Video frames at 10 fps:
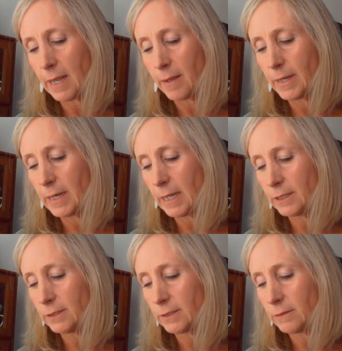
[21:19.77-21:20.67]
I mean, I
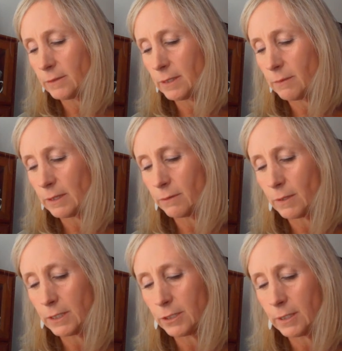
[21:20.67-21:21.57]
just don't see what the
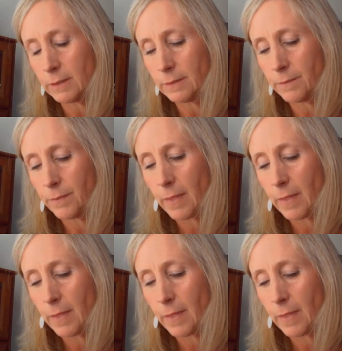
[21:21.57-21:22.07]
rush is.